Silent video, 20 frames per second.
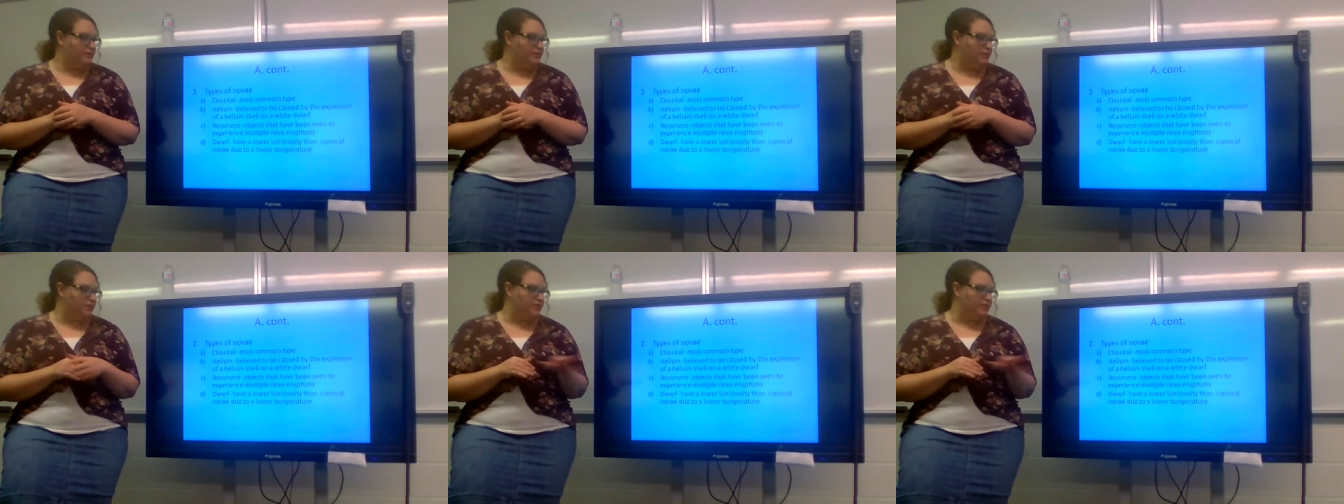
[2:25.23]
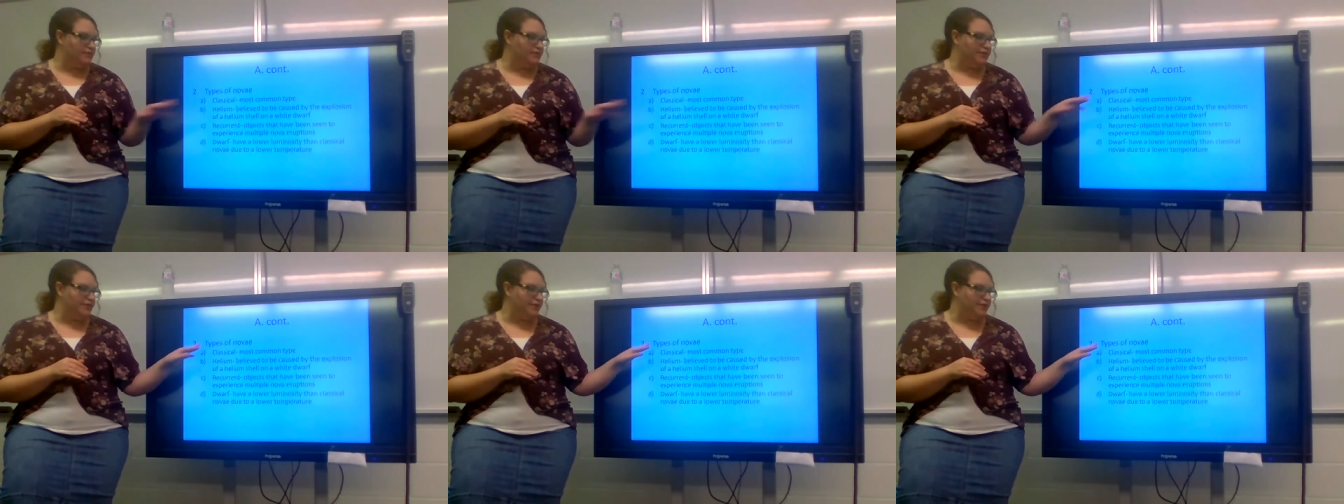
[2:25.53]

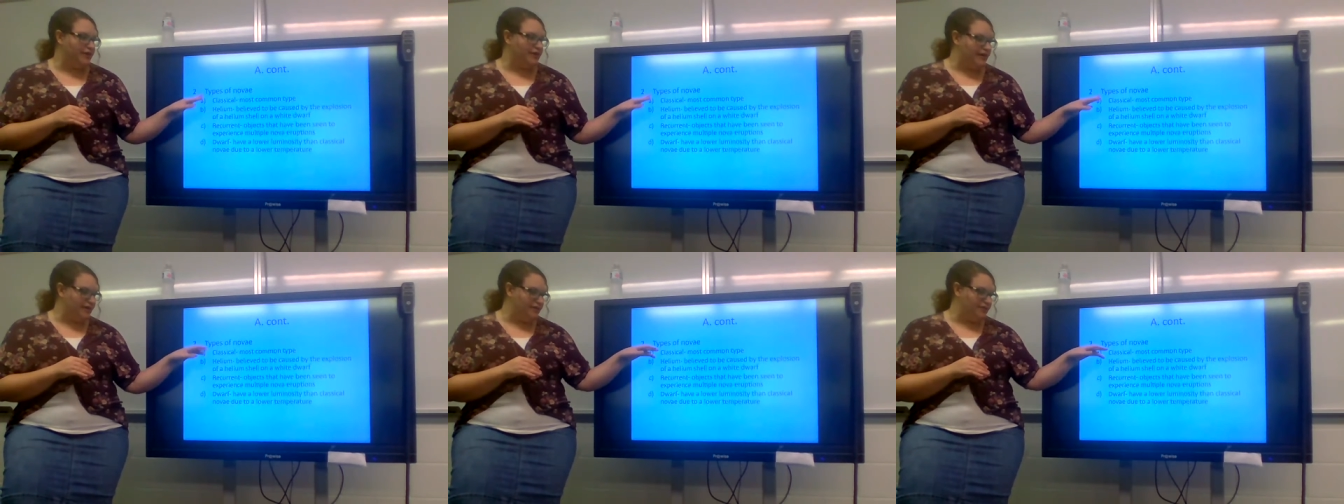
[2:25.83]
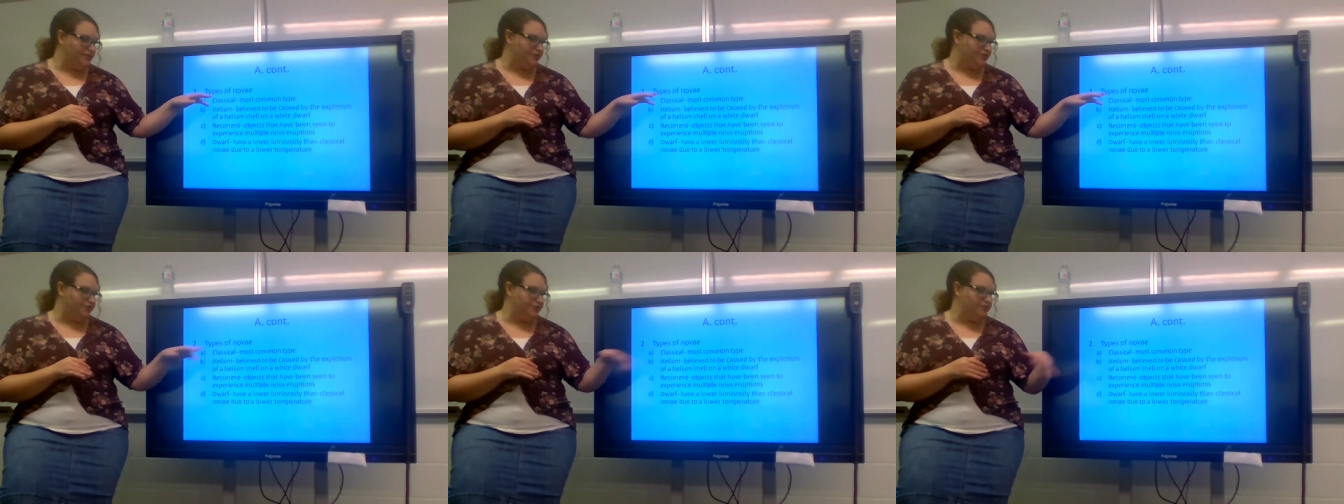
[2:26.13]
or letter A
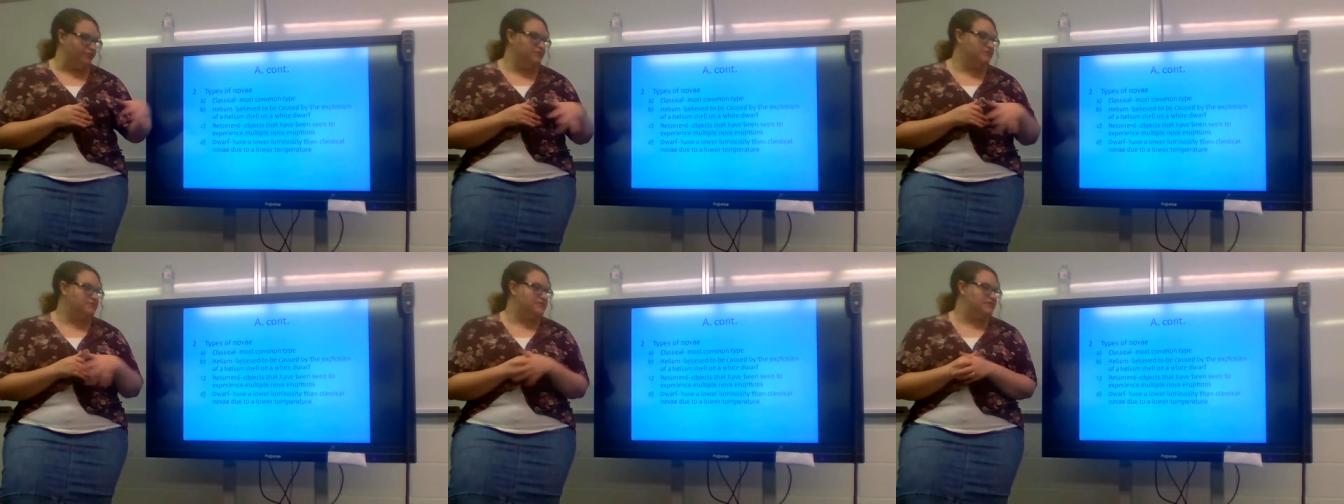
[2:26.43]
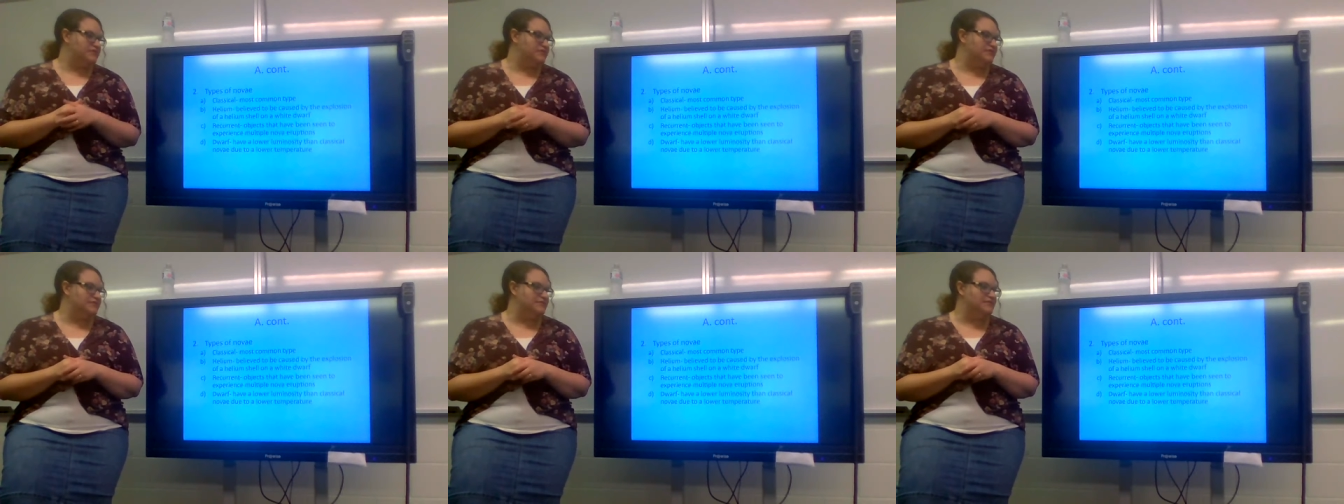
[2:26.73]
in your notes,
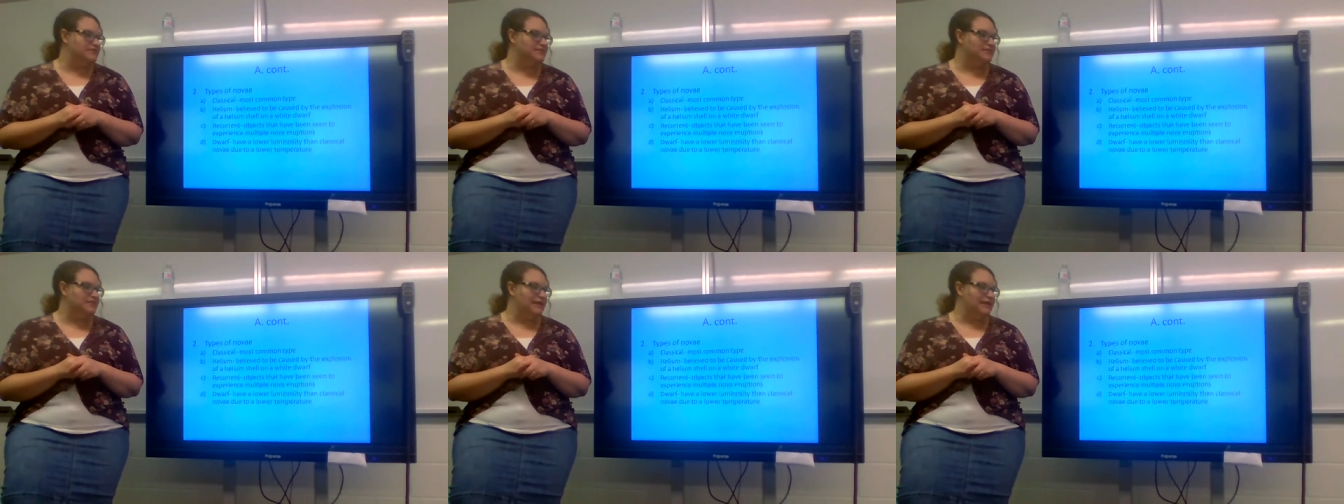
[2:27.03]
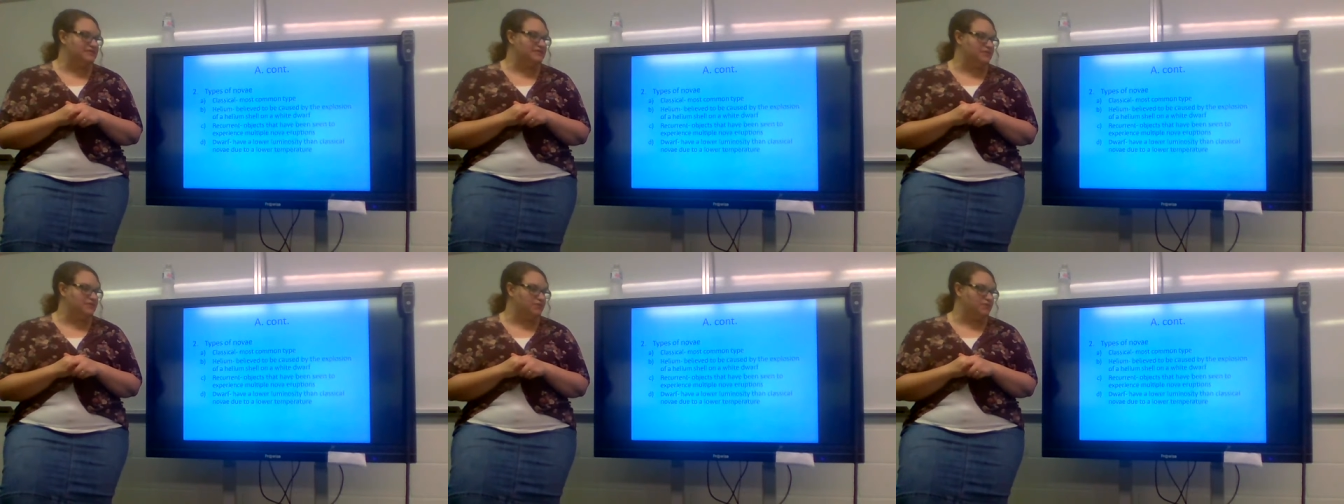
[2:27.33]
is
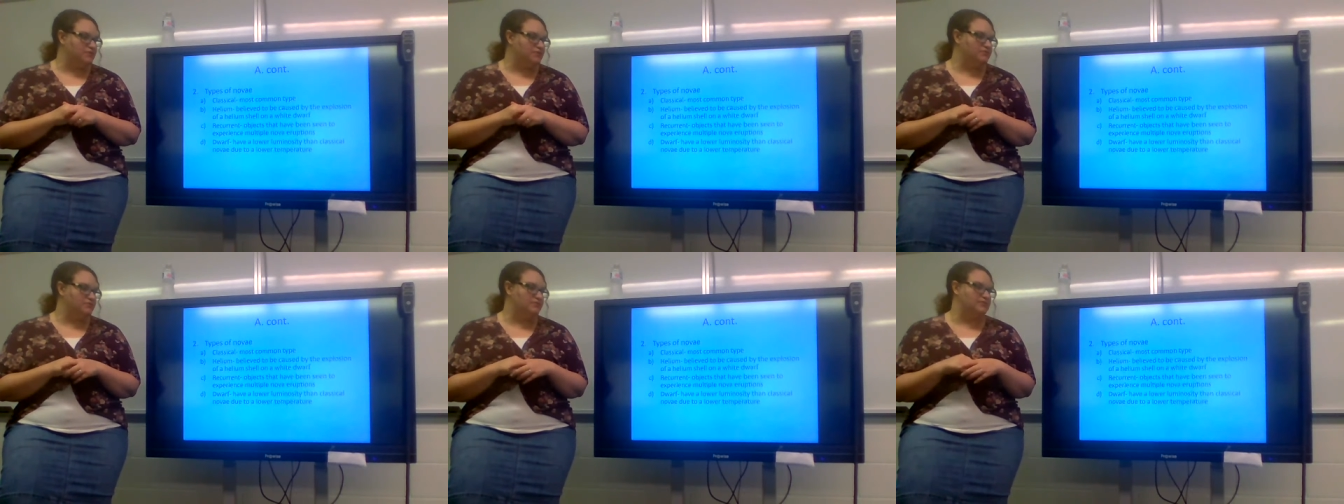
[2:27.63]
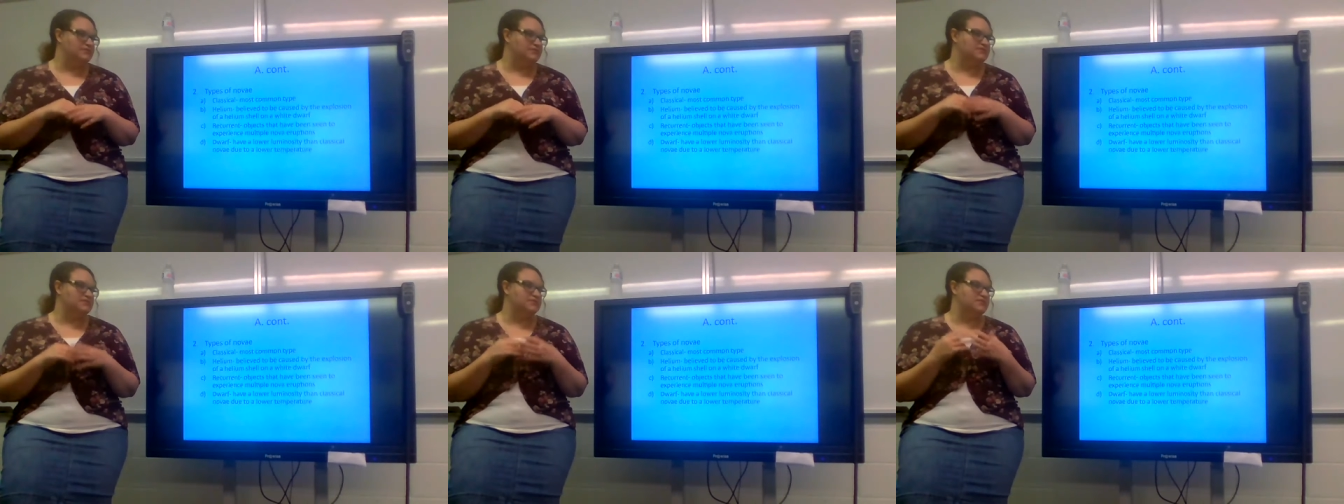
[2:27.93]
classical.
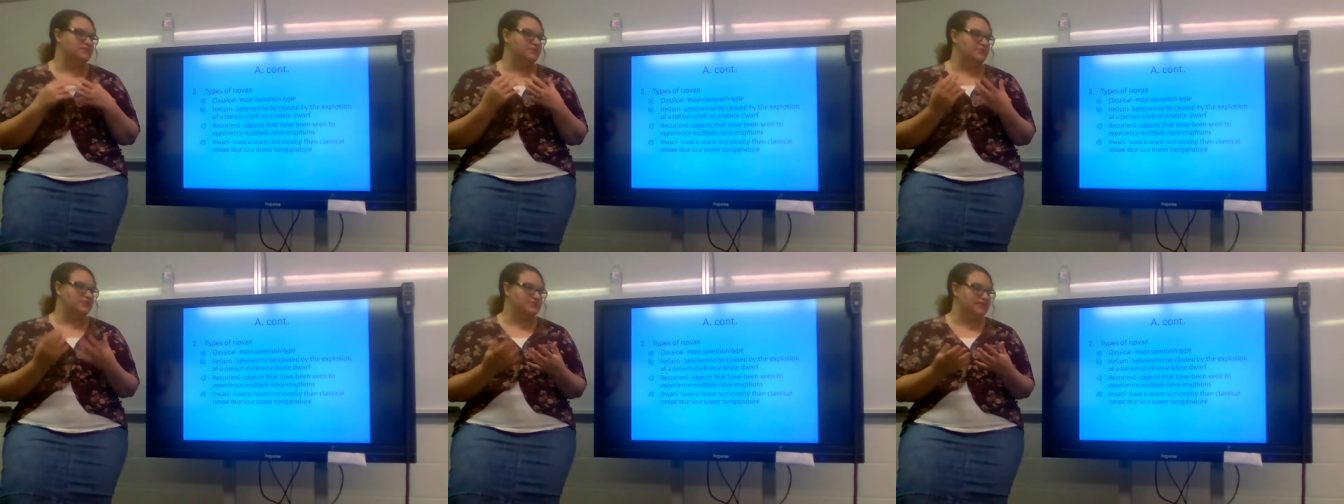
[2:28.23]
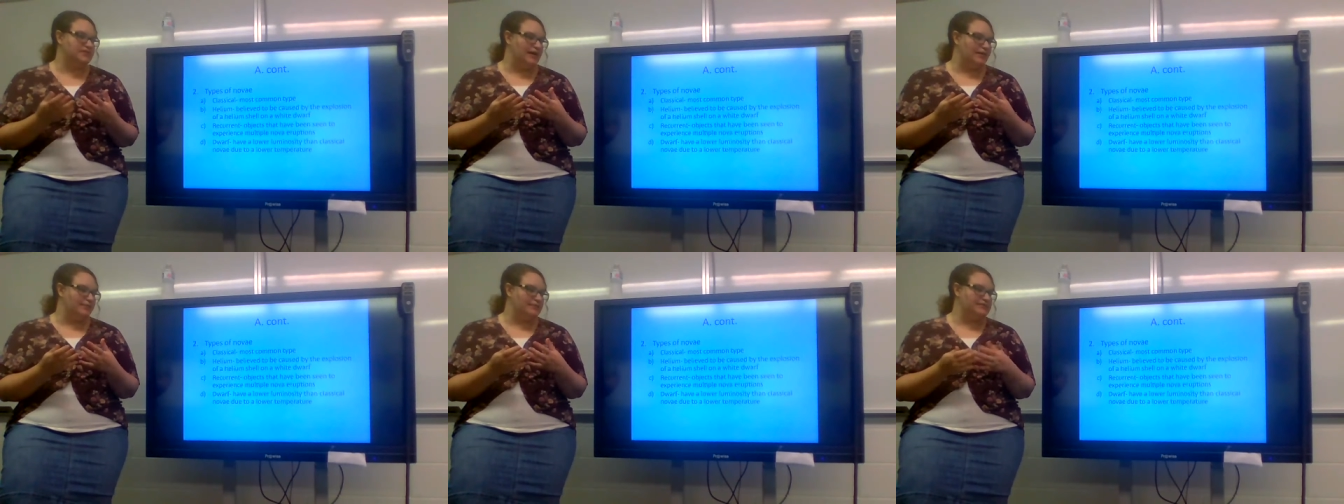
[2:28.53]
It's the
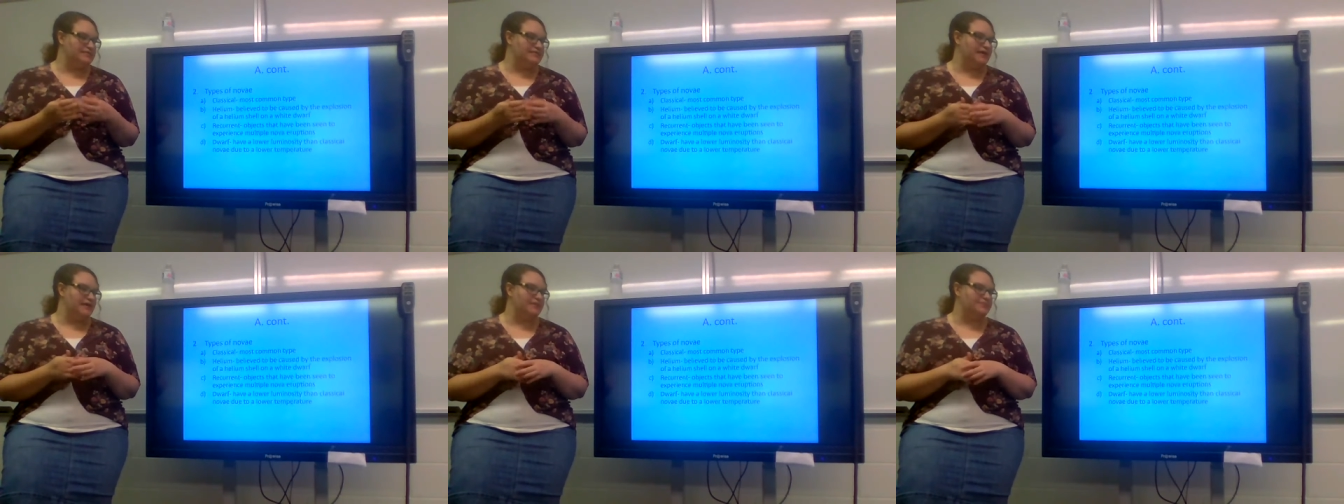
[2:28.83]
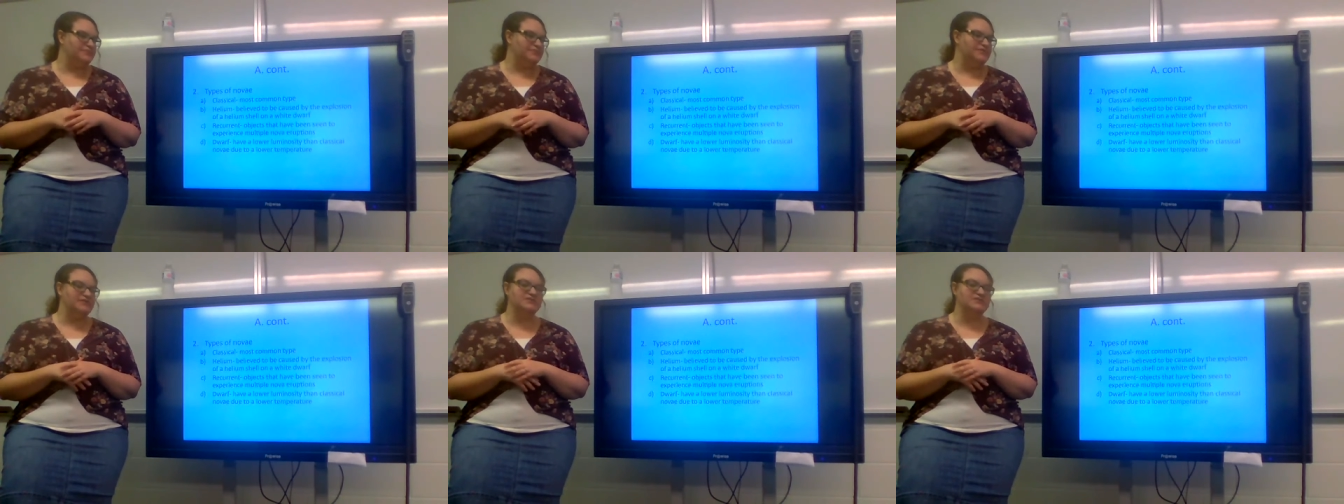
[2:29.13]
most common type.